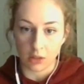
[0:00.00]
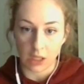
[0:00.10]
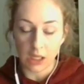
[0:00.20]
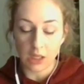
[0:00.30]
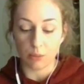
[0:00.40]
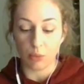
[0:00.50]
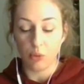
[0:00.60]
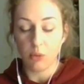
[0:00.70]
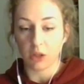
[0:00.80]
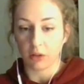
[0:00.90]
data's
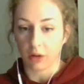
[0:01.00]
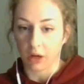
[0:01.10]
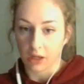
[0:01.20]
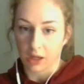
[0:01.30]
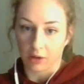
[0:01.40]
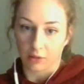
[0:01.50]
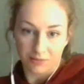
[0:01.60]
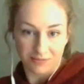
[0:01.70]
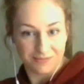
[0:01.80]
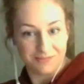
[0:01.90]
booming right now.
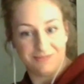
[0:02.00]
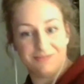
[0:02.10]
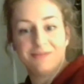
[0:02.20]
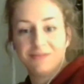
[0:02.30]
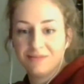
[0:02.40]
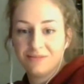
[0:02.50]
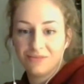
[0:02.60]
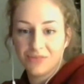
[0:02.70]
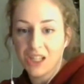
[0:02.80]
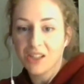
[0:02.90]

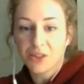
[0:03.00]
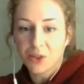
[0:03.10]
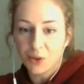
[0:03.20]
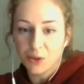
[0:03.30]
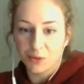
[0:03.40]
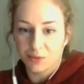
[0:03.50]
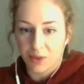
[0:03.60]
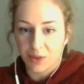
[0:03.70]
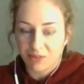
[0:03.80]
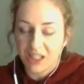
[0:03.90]
Data's cool.
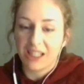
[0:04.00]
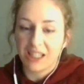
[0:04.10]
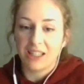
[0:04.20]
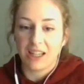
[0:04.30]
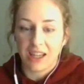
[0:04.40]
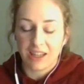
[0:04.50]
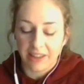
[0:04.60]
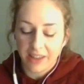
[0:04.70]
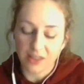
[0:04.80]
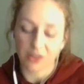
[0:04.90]
I'm taking a data
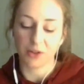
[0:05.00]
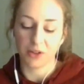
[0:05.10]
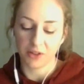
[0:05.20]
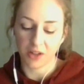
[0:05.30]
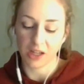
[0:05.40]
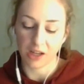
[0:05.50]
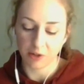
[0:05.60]
analytics course right